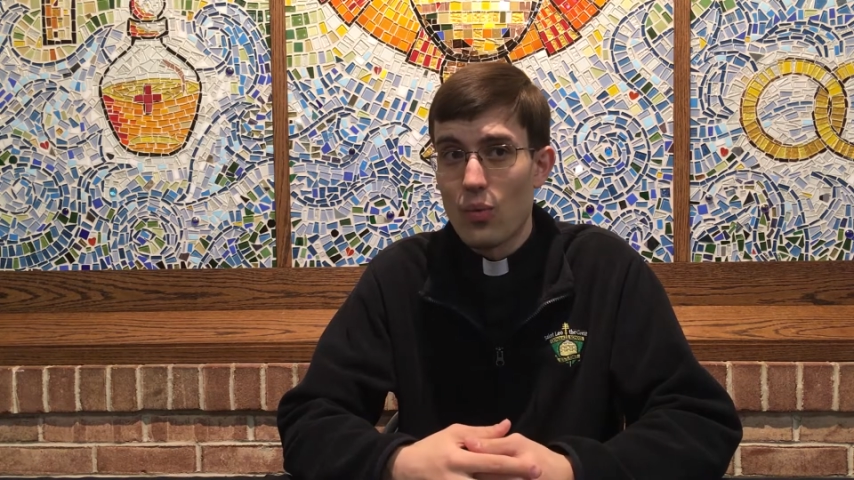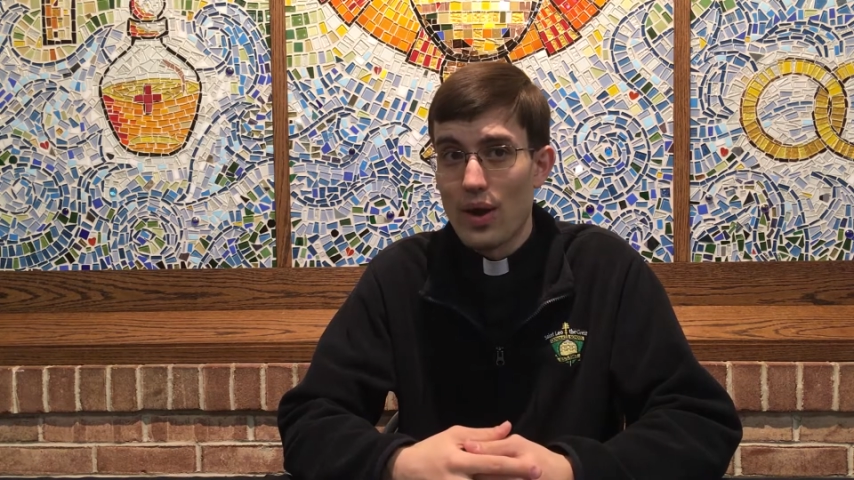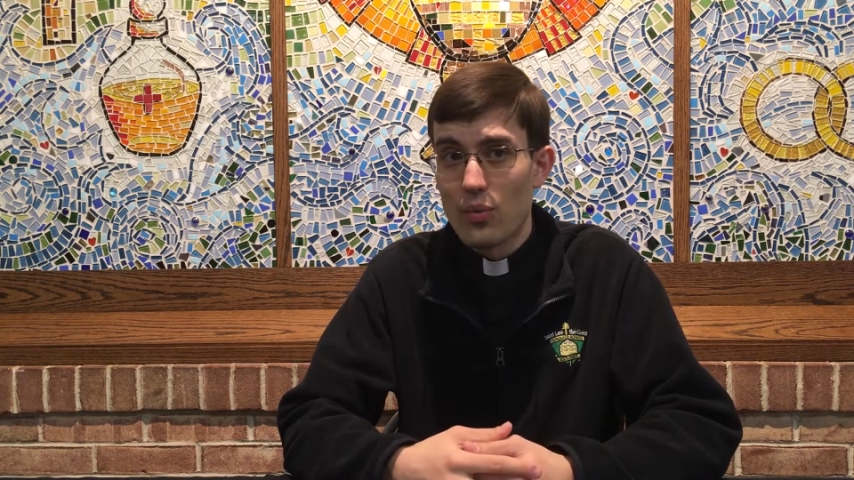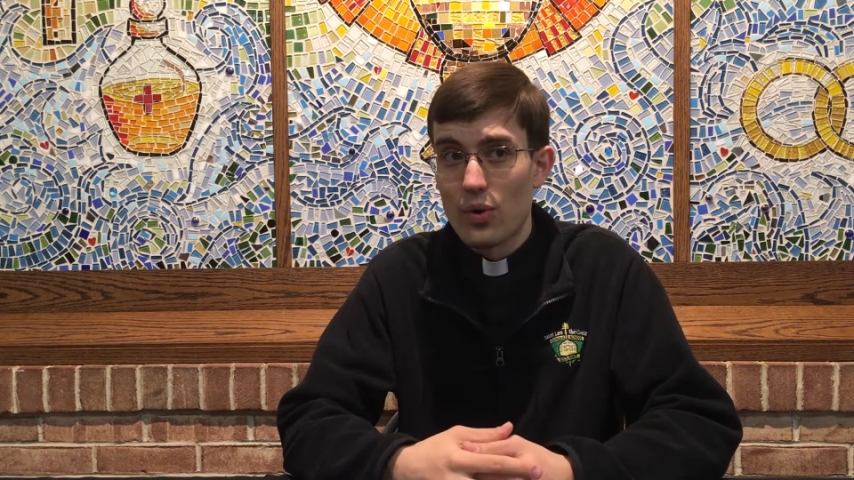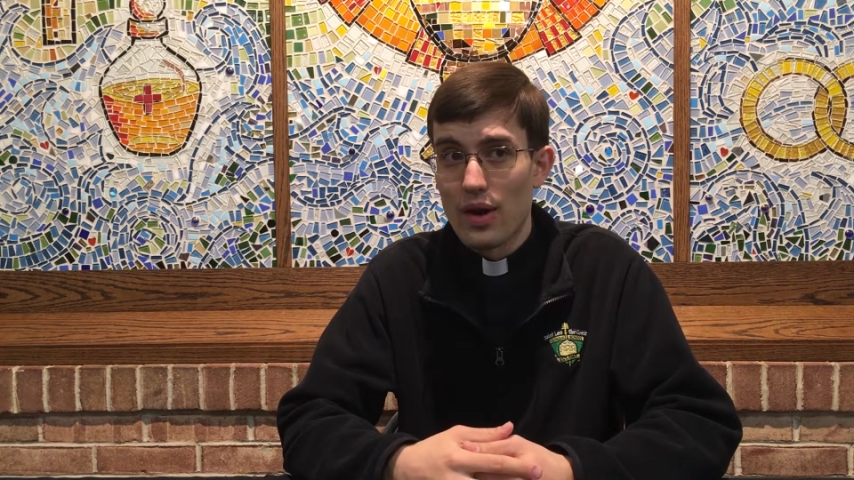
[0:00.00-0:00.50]

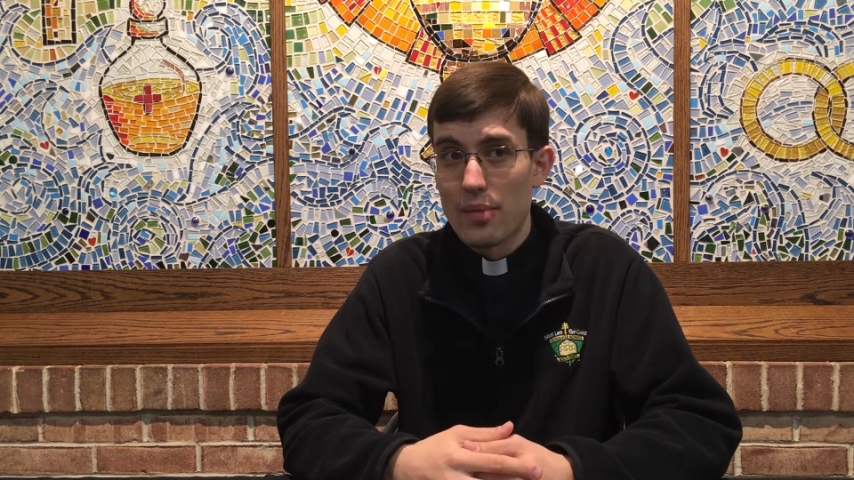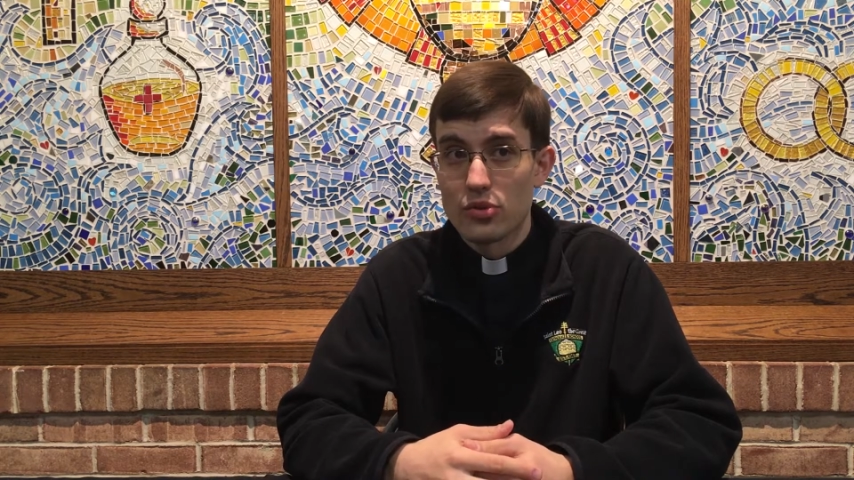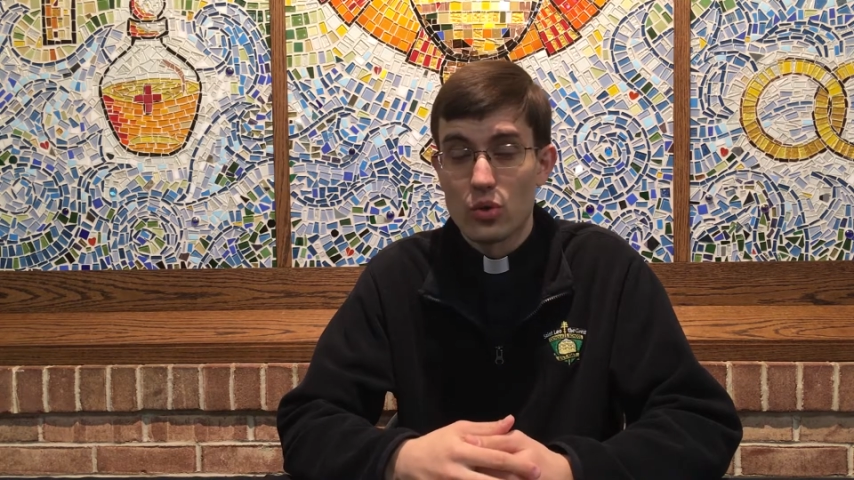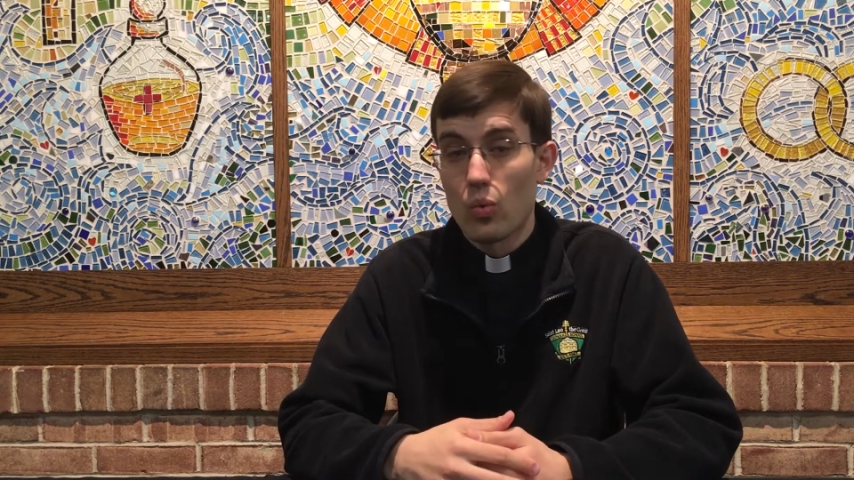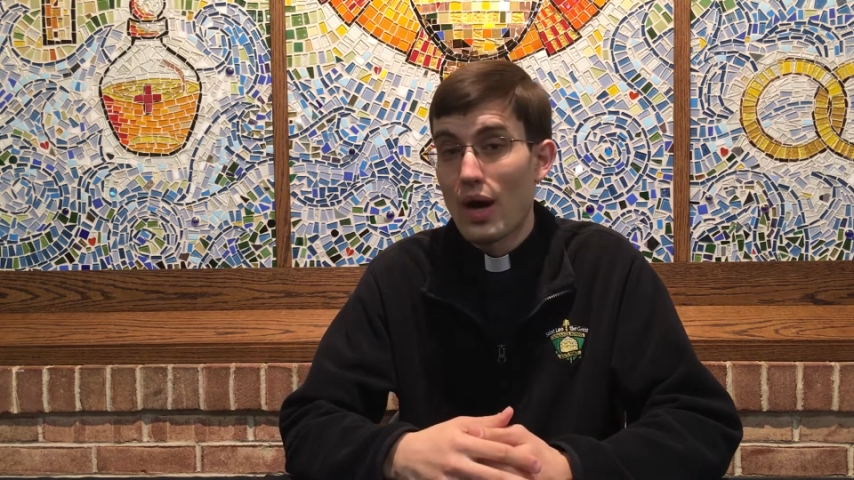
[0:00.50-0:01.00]
when we're
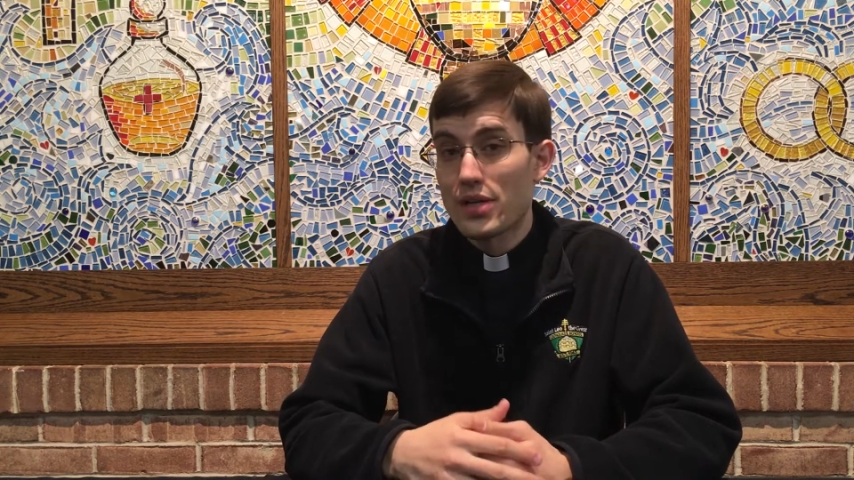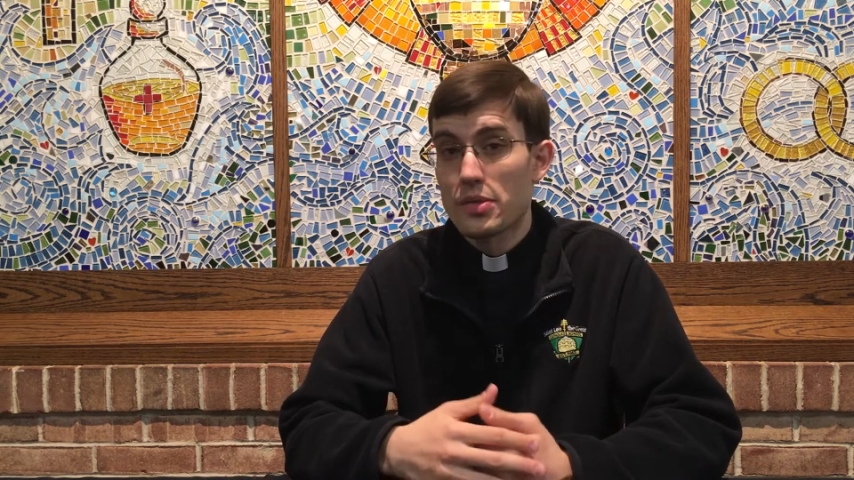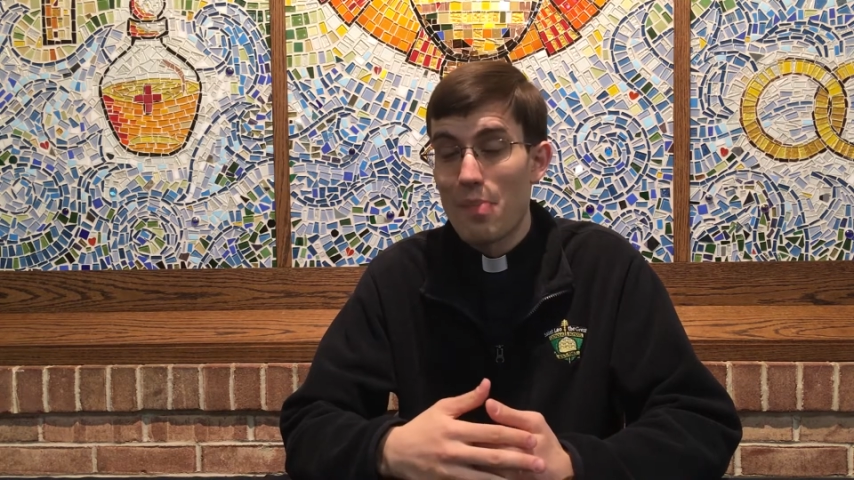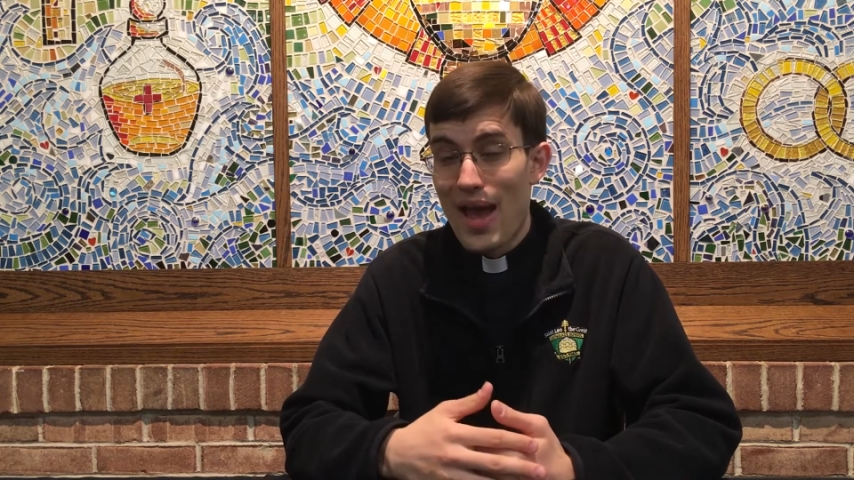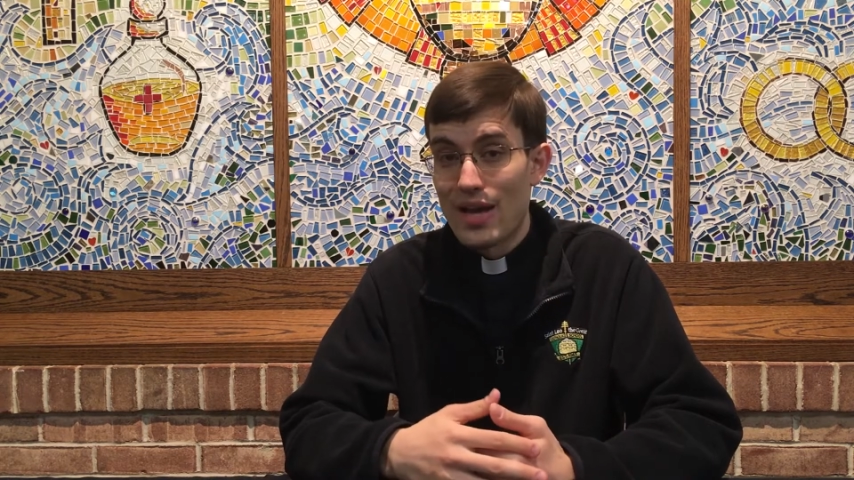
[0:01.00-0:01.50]
able to
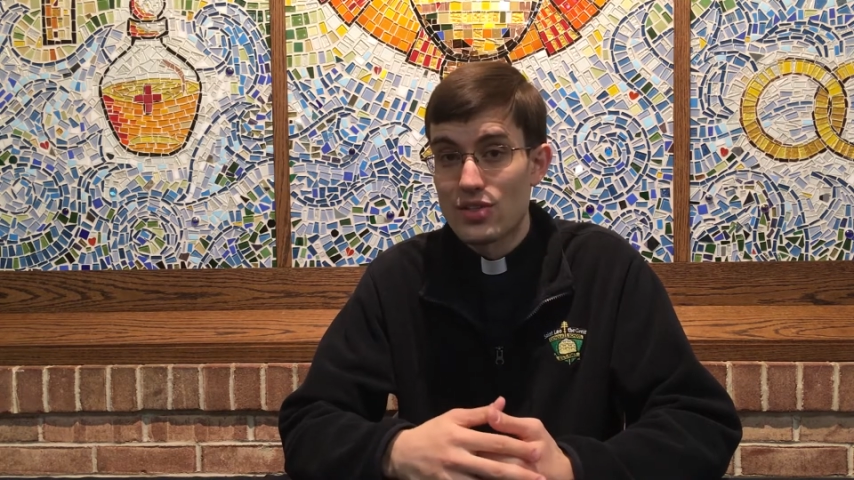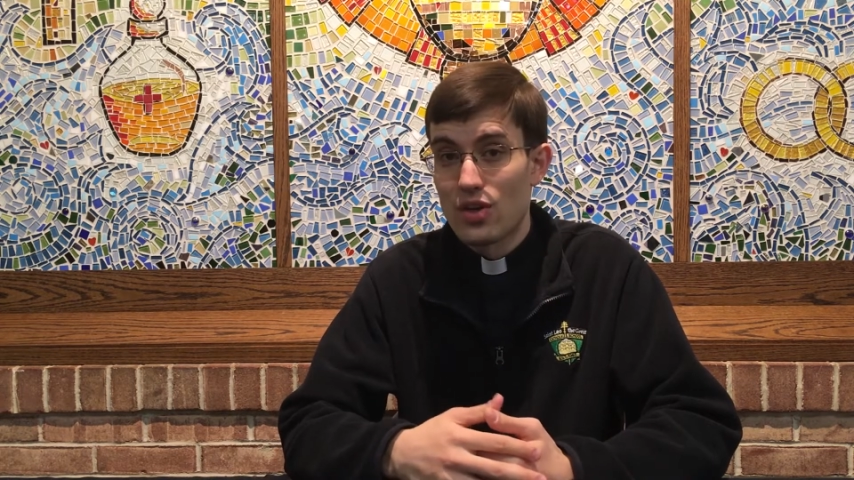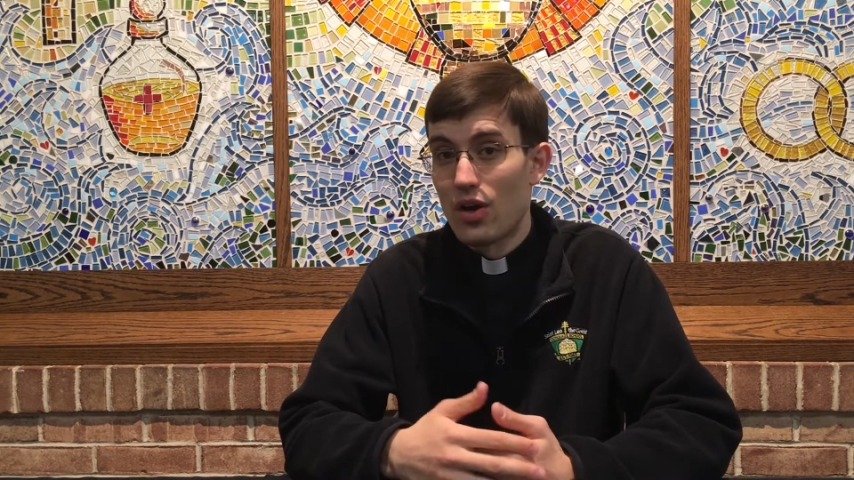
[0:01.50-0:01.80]
watch Mass